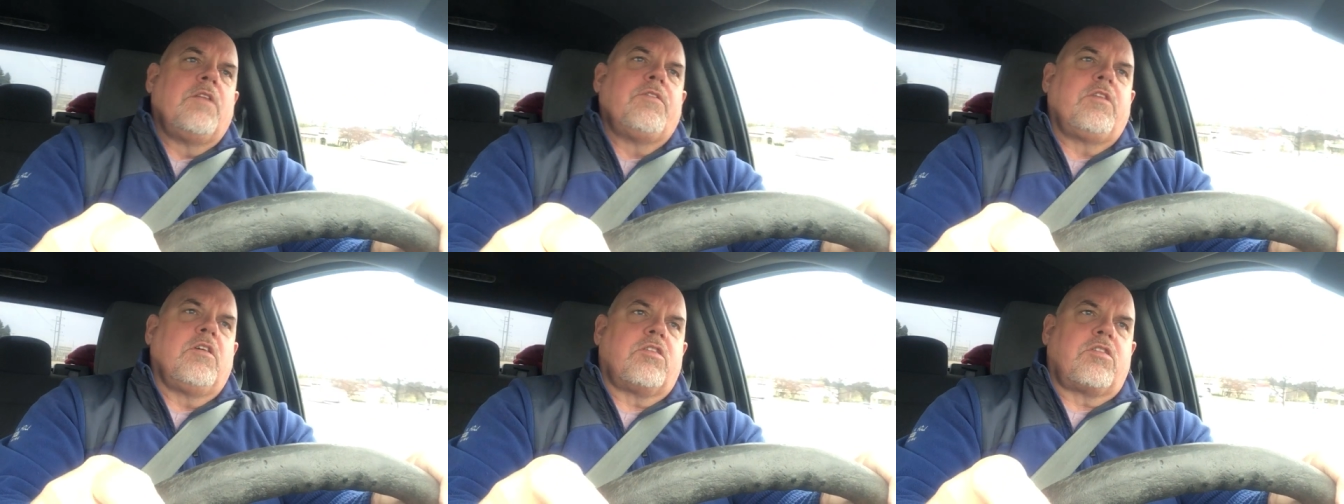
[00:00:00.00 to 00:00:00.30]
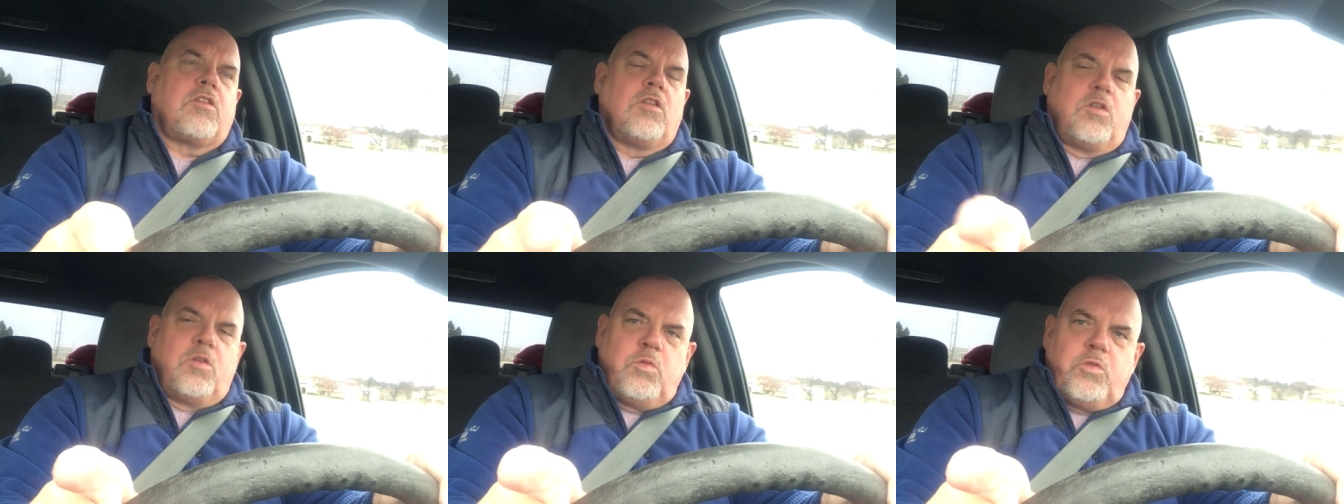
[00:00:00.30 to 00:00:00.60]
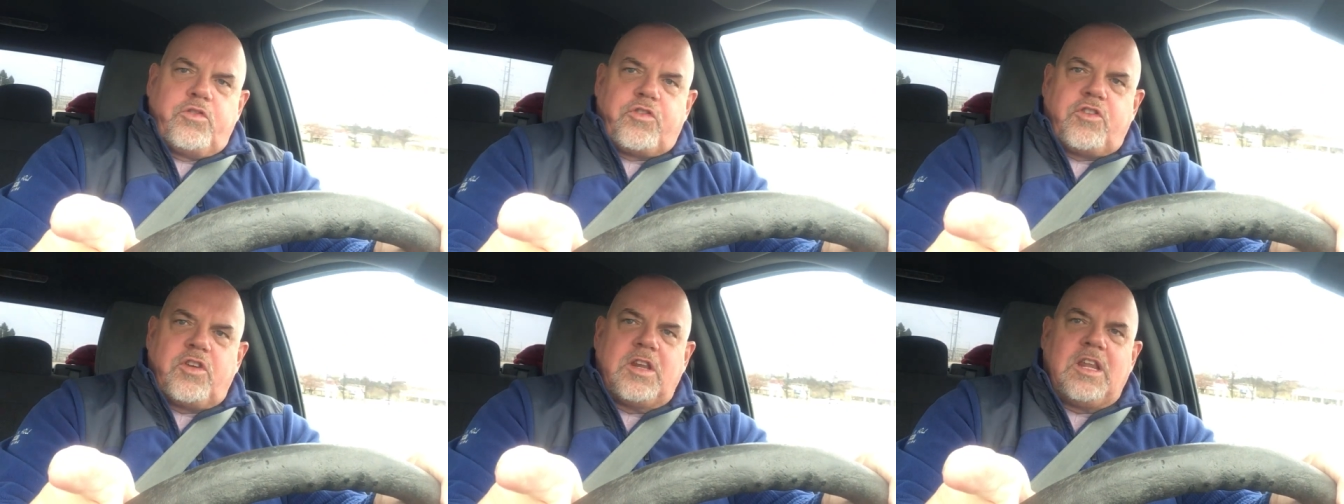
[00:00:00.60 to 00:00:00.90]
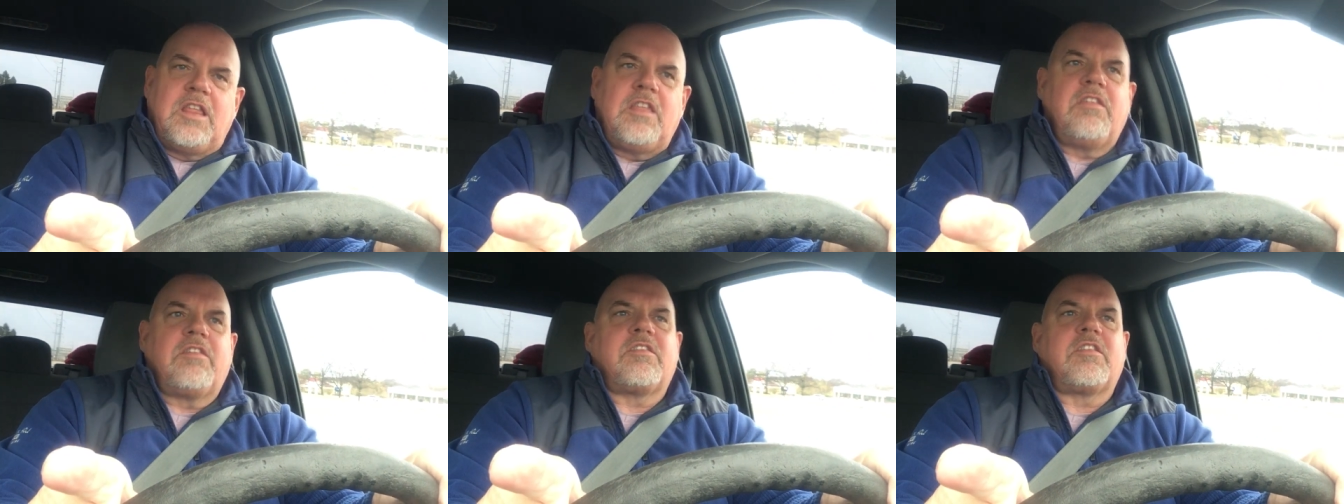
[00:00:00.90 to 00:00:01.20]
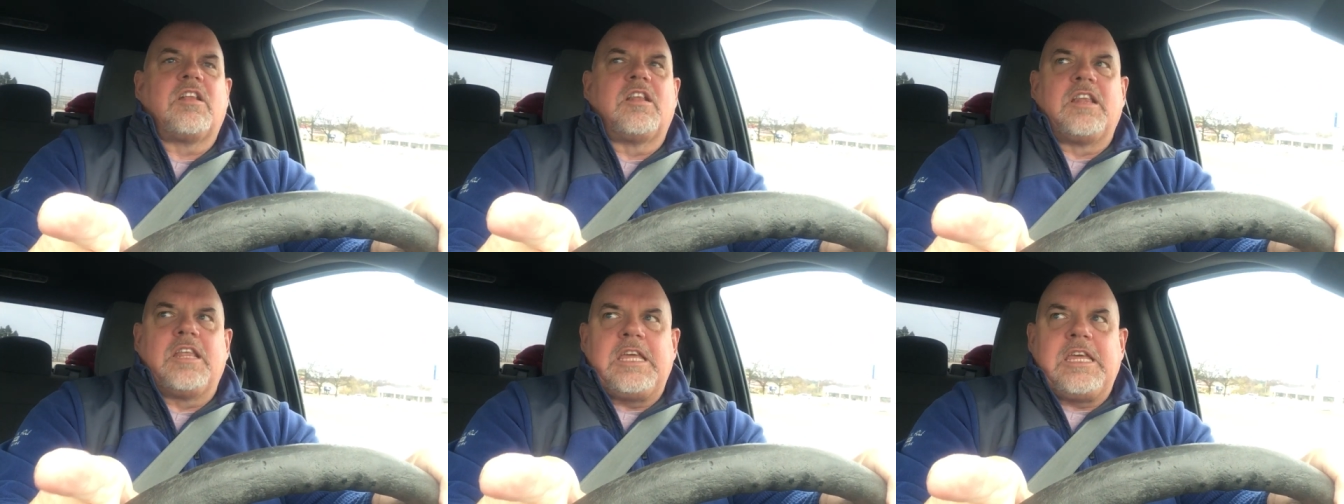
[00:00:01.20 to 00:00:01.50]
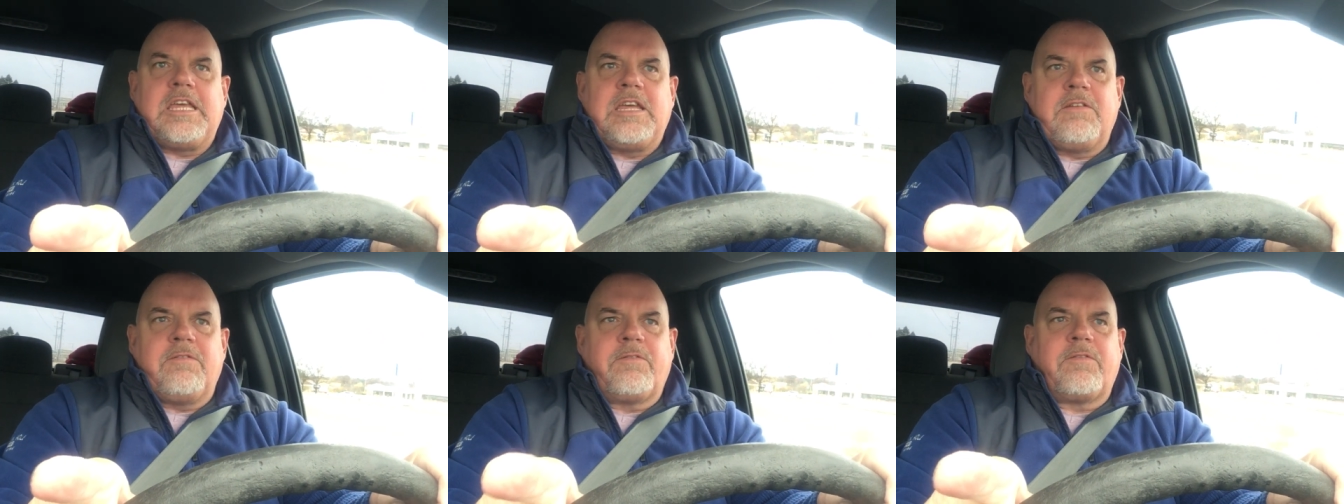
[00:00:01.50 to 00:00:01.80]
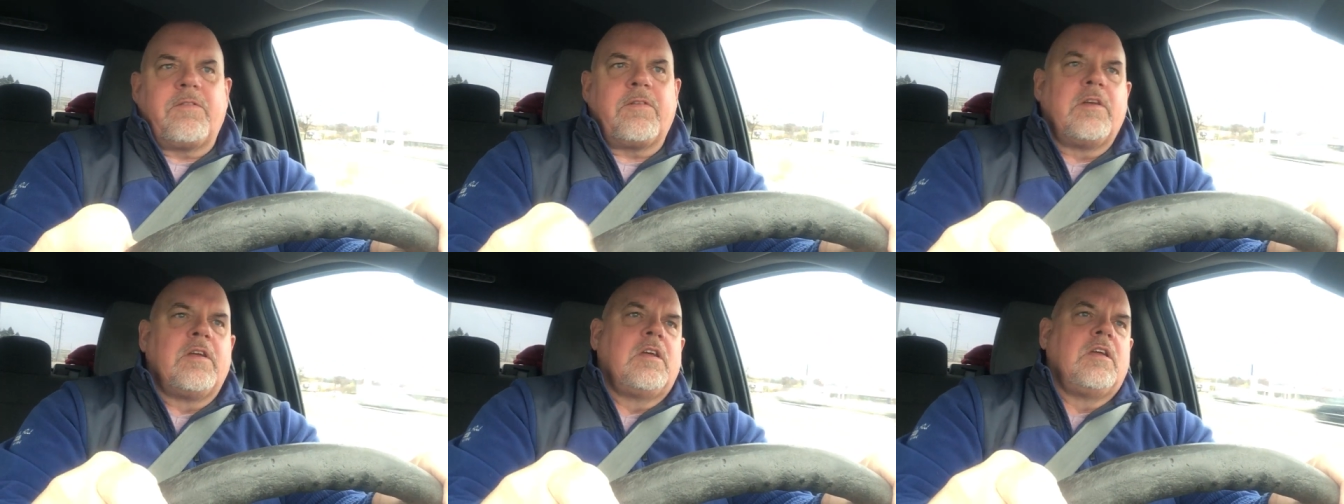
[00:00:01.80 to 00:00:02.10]
The solution is to
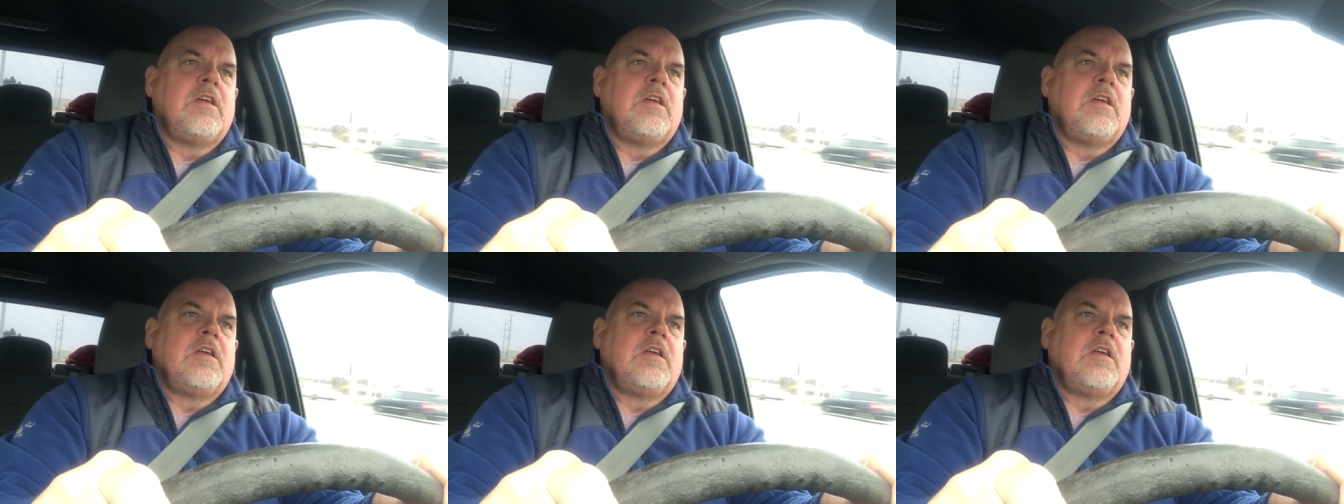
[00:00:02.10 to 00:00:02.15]
leave.